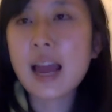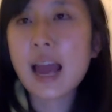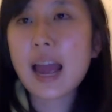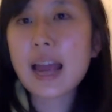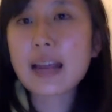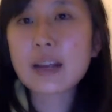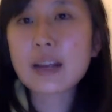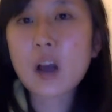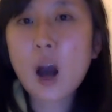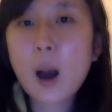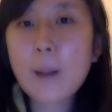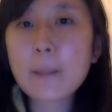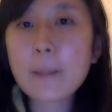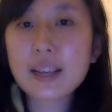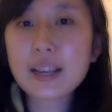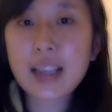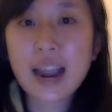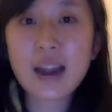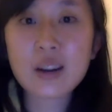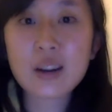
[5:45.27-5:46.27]
a
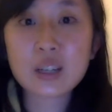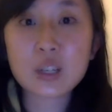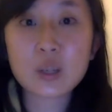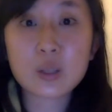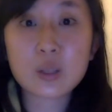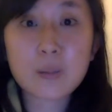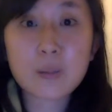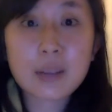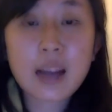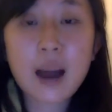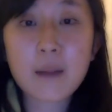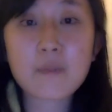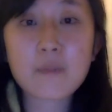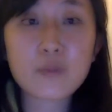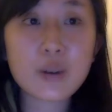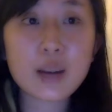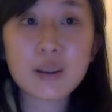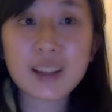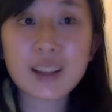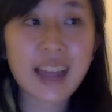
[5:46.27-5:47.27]
comic character to become
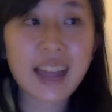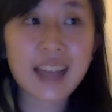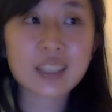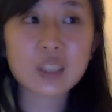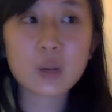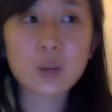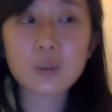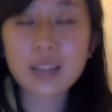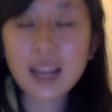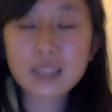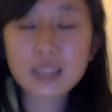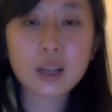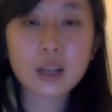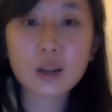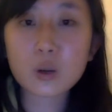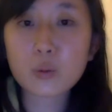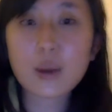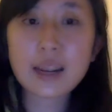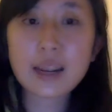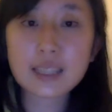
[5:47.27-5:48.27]
real again? So that's a
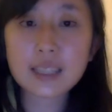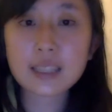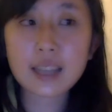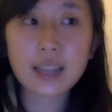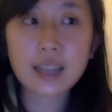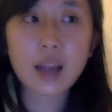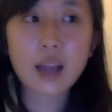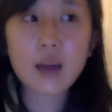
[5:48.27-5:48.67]
crazy thing.